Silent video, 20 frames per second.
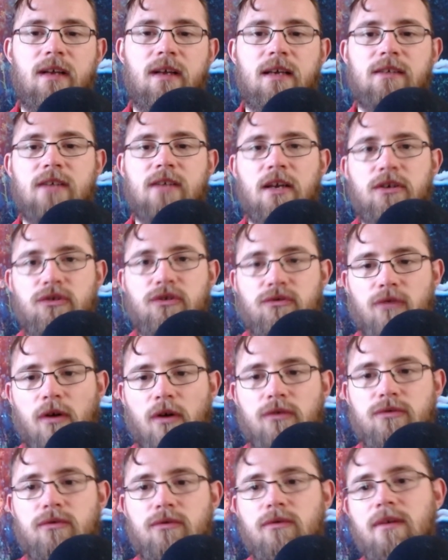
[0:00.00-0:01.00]
is a
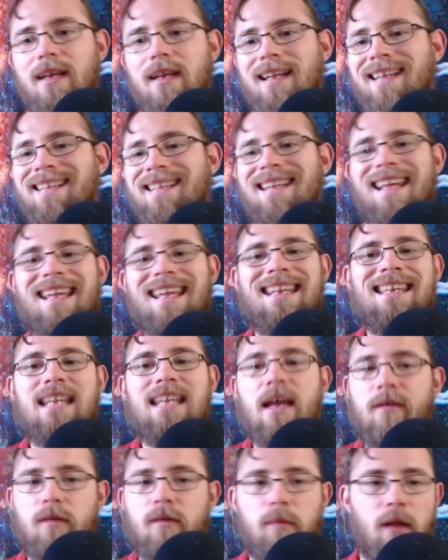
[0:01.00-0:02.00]
structural and
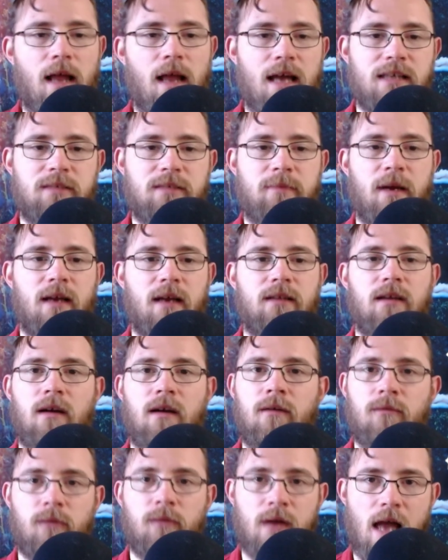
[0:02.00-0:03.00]
inevitable aspect
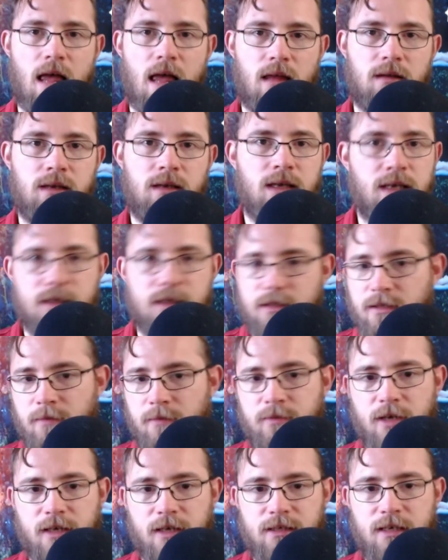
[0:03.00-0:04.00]
of reality and
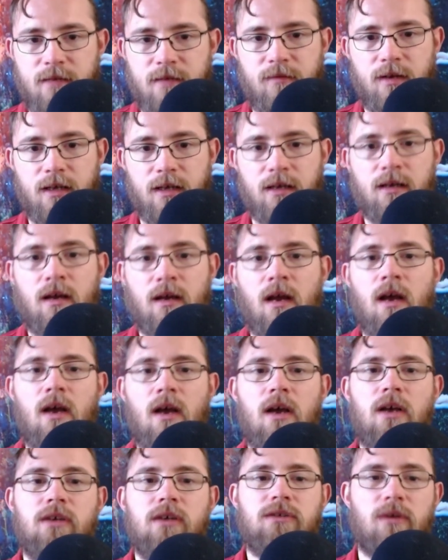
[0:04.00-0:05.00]
subjectivity.
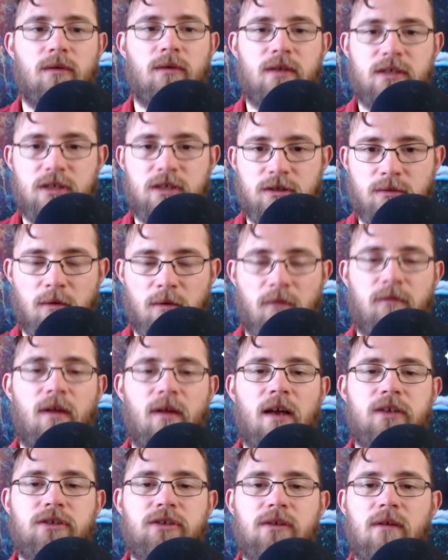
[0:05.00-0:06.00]
So this is a
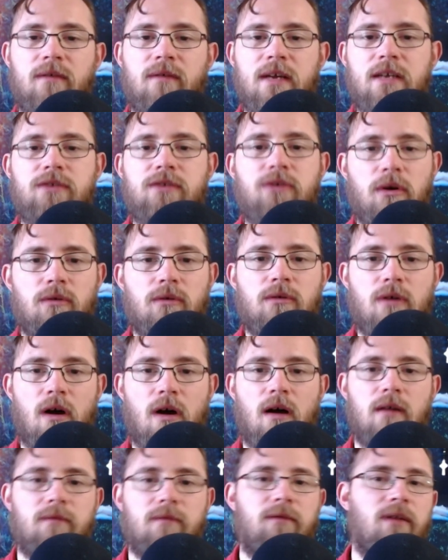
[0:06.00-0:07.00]
reflection of internal
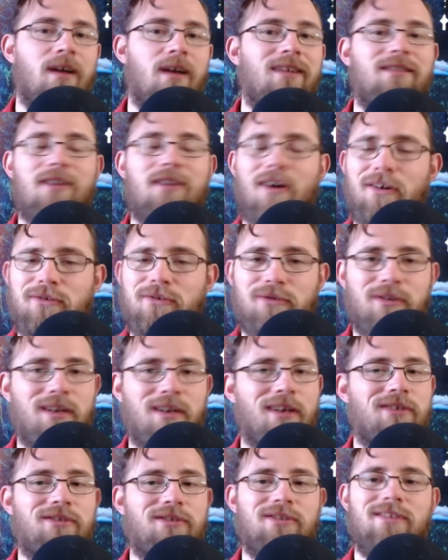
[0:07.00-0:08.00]
conflict,
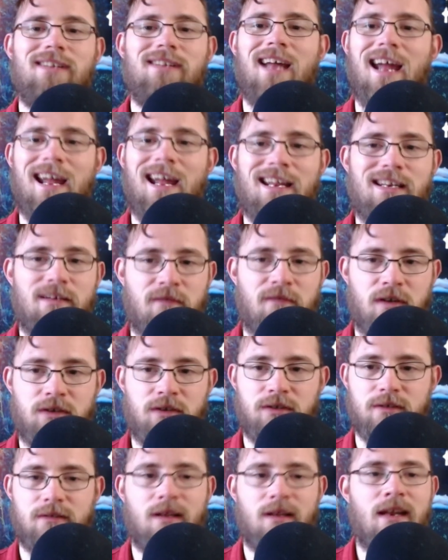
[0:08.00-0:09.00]
contradiction, and
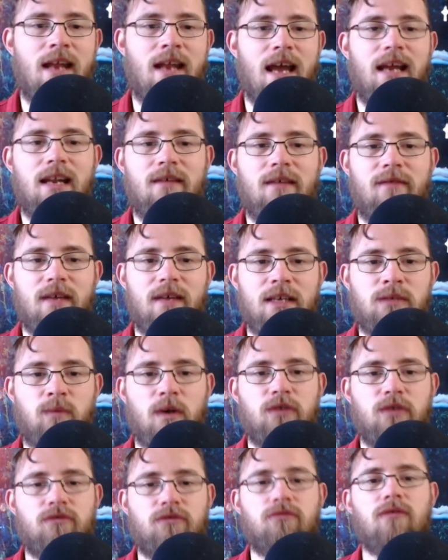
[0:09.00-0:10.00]
division. The negative is
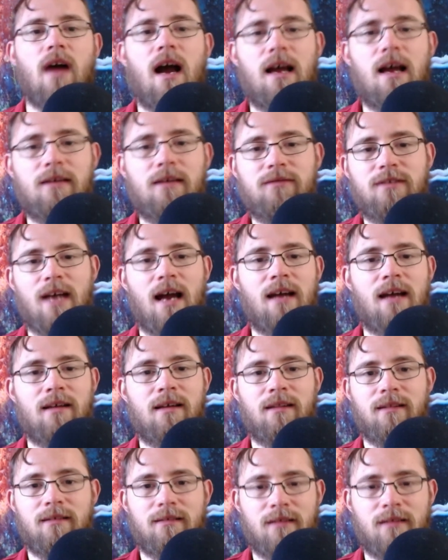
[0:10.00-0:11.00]
what drives
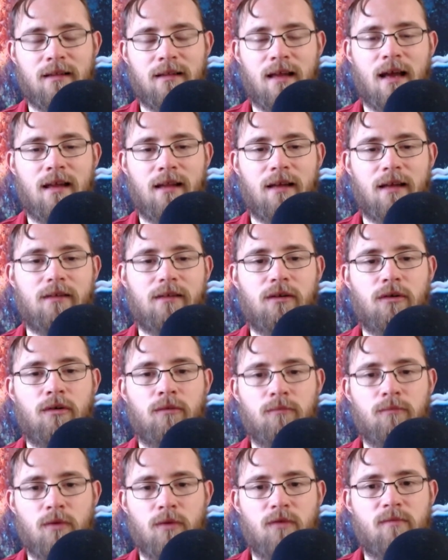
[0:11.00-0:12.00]
dialectical
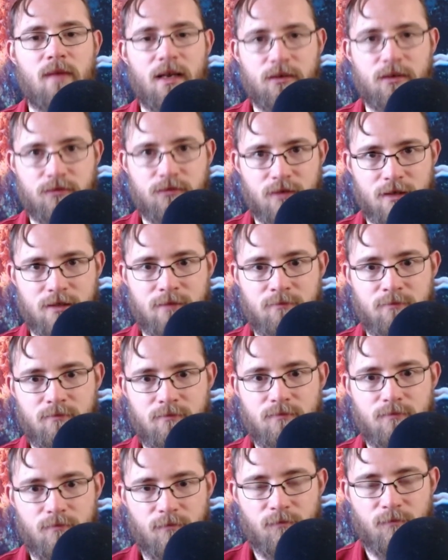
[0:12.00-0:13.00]
movement and
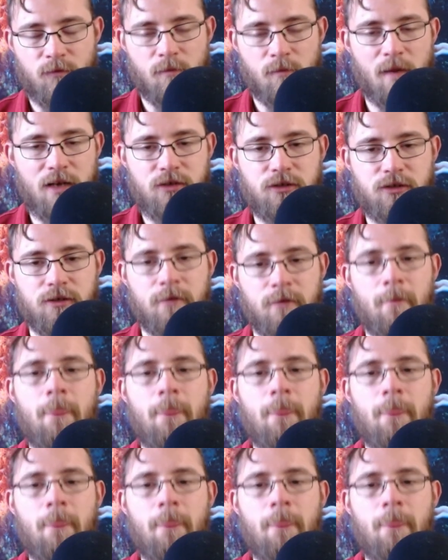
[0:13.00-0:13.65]
transformation.